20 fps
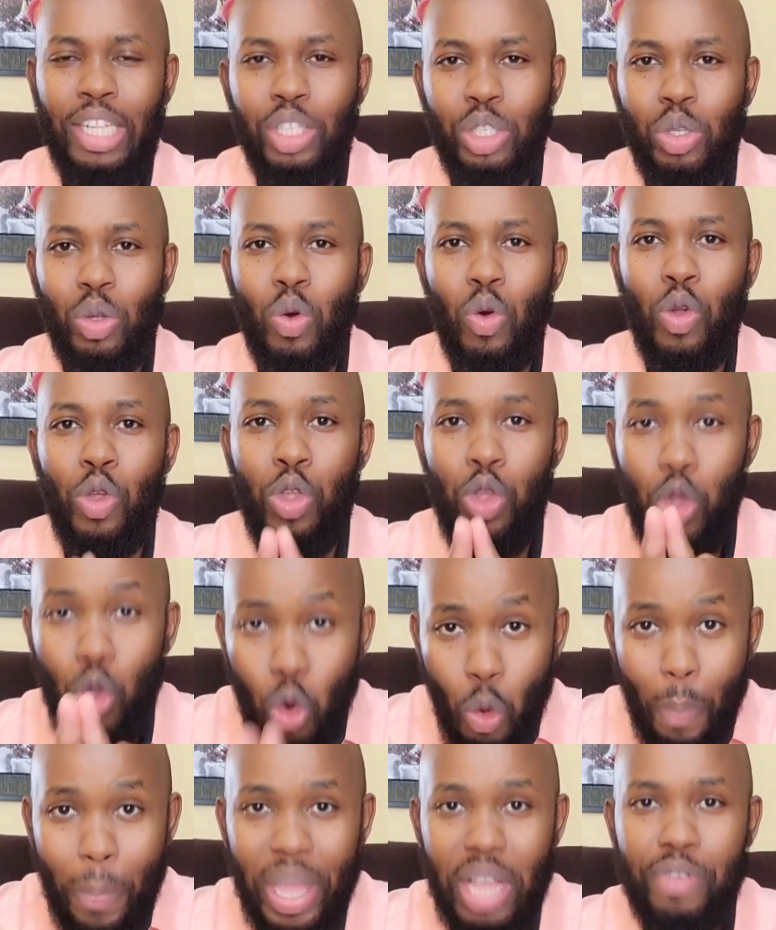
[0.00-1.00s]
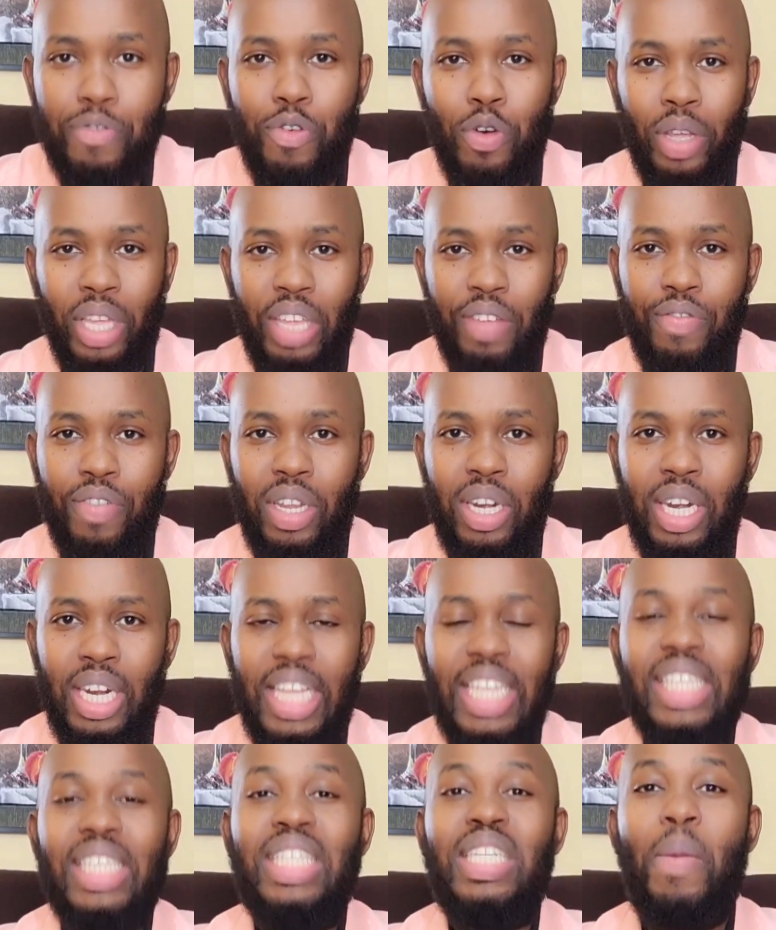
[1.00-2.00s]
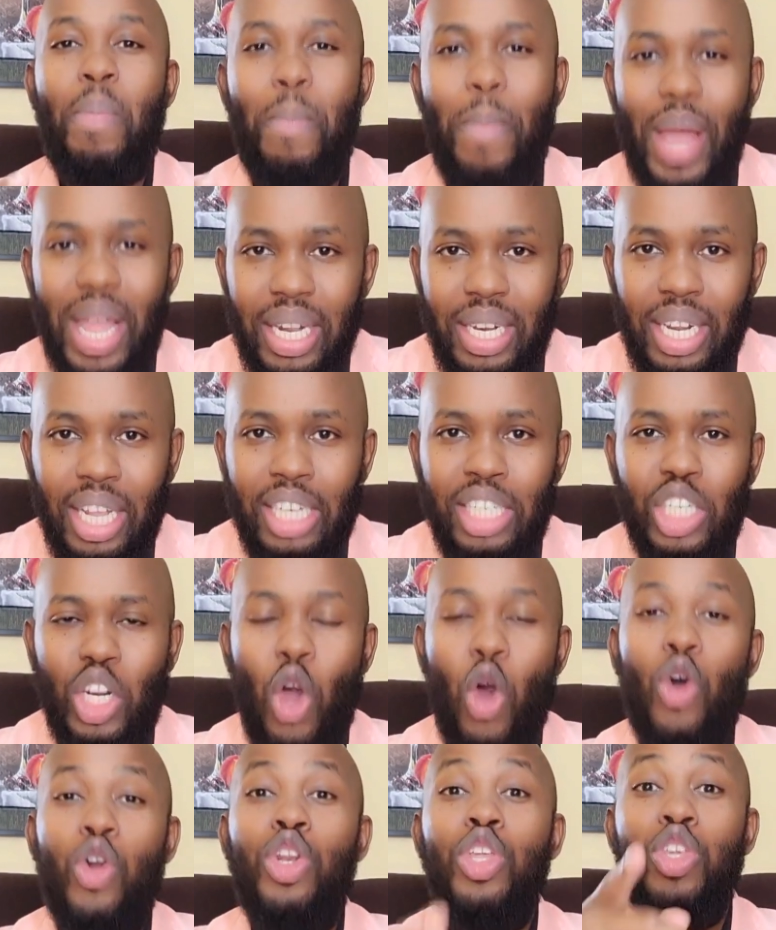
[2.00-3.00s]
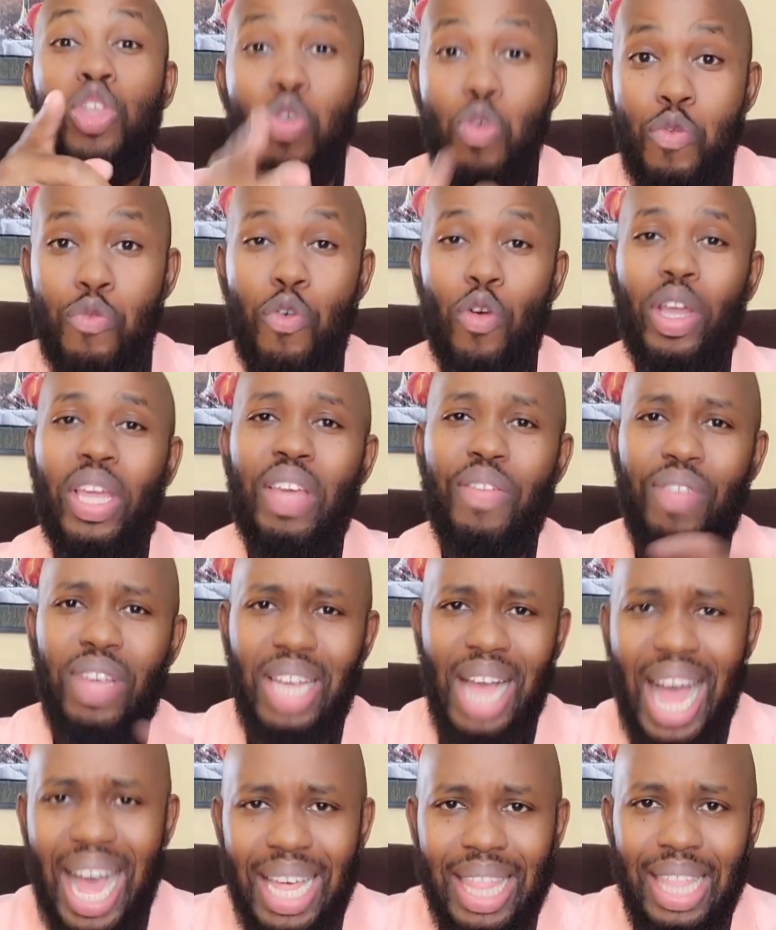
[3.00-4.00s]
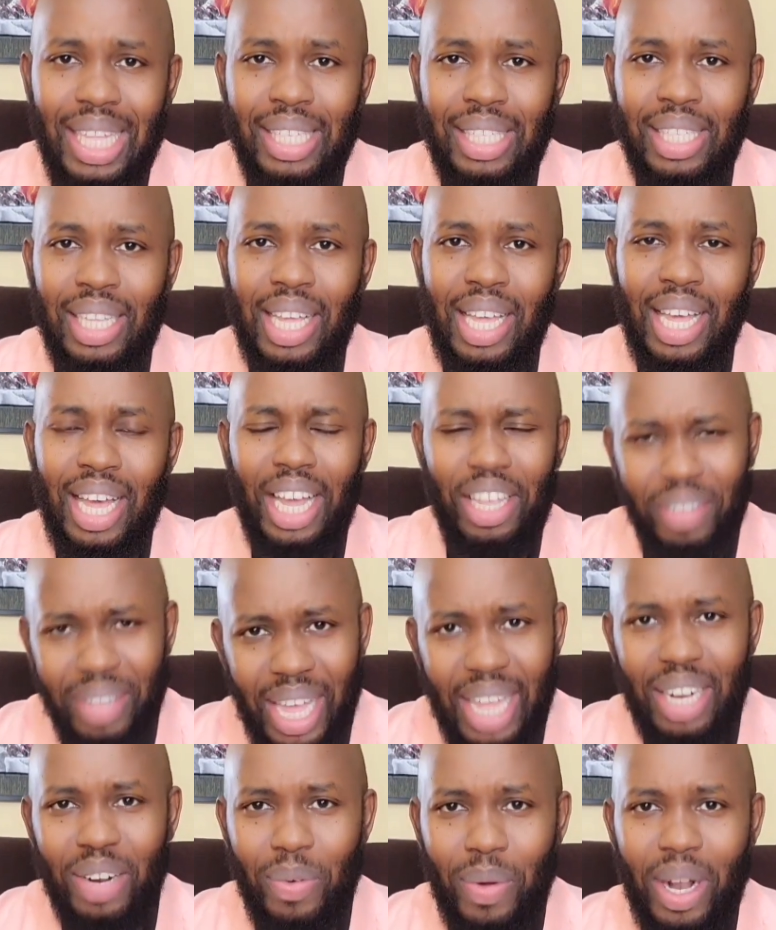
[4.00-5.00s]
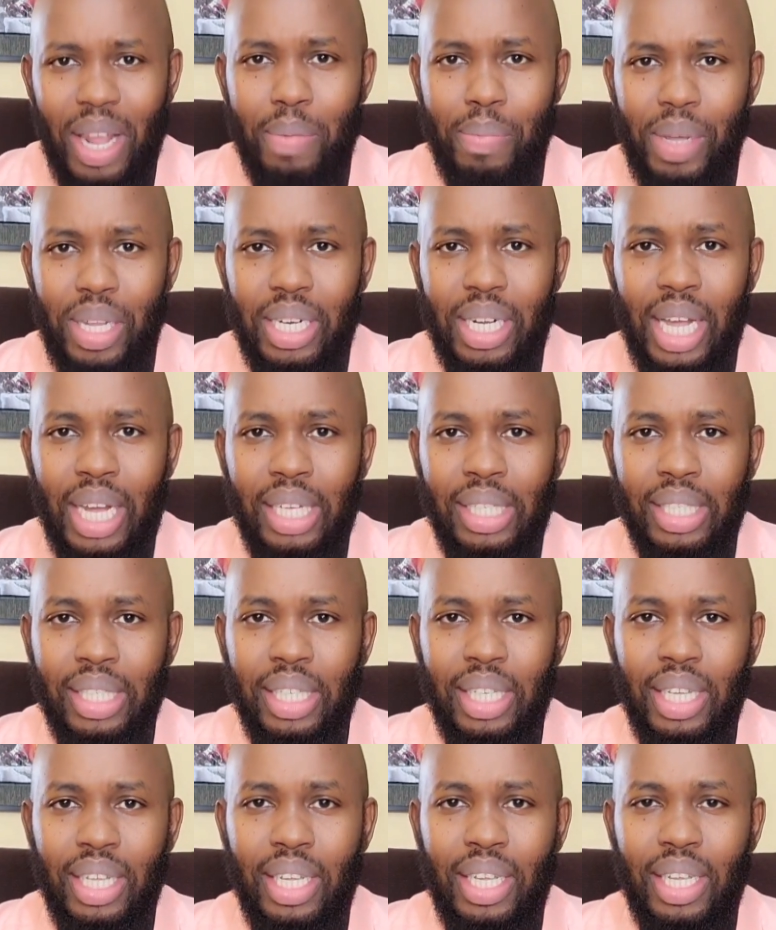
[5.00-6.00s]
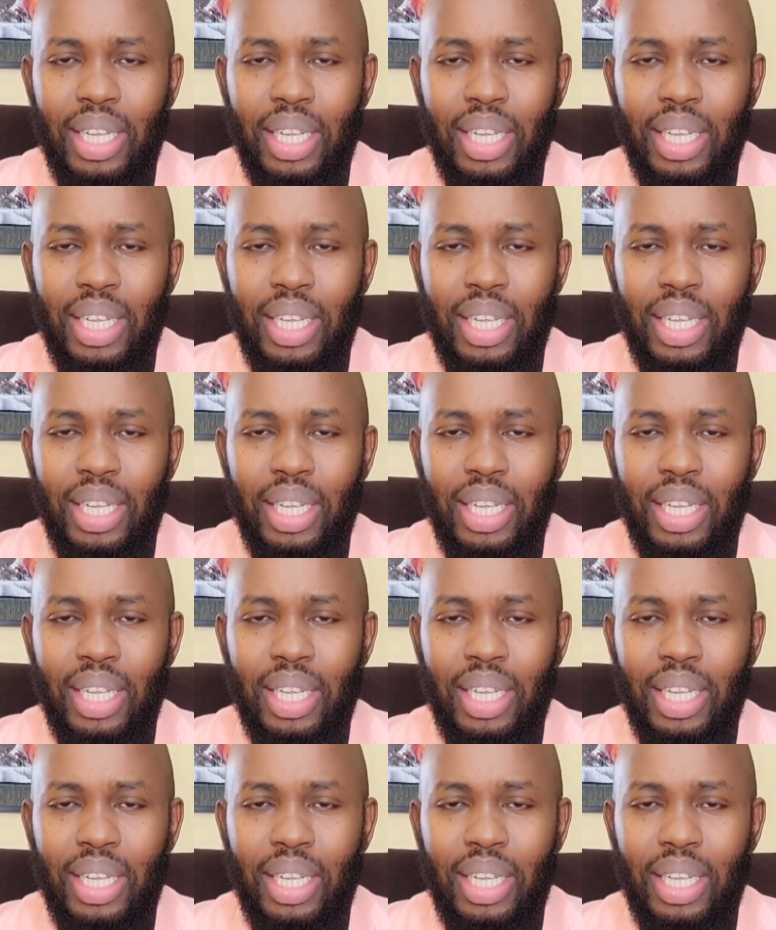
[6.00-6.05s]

And so you being forgiven is dependent on you forgiving others. Are you getting what I mean, guys?